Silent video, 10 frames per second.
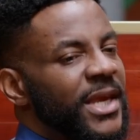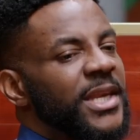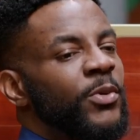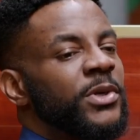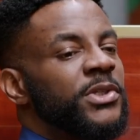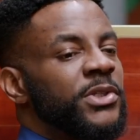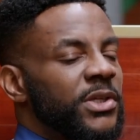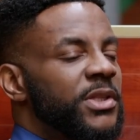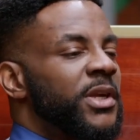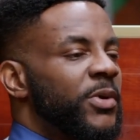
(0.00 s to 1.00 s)
it was just
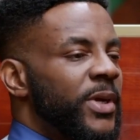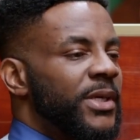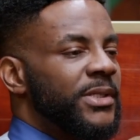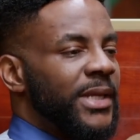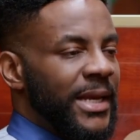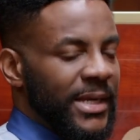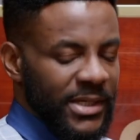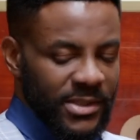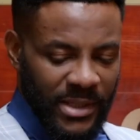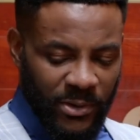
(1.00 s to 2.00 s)
3 weeks, and
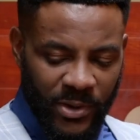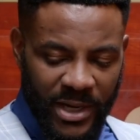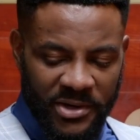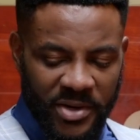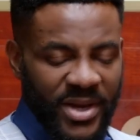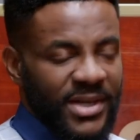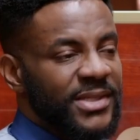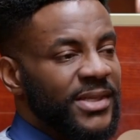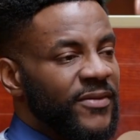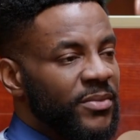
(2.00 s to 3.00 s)
let's now look at the remaining
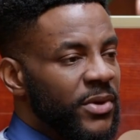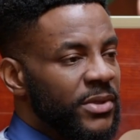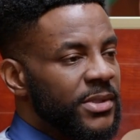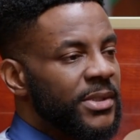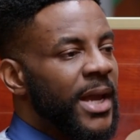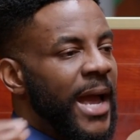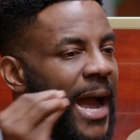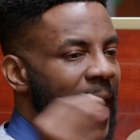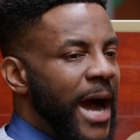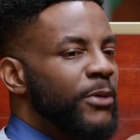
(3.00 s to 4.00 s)
7 months,
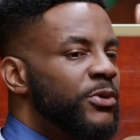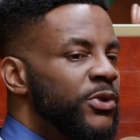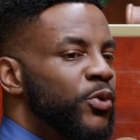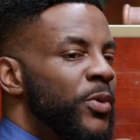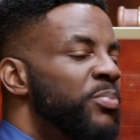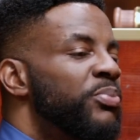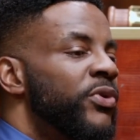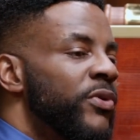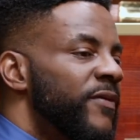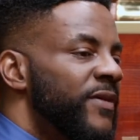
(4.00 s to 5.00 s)
how do we
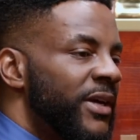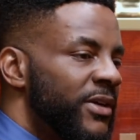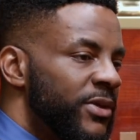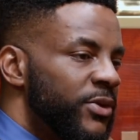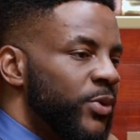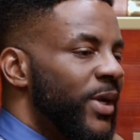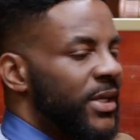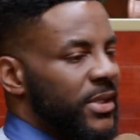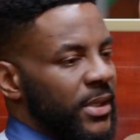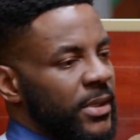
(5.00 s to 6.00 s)
prove that you didn't do anything?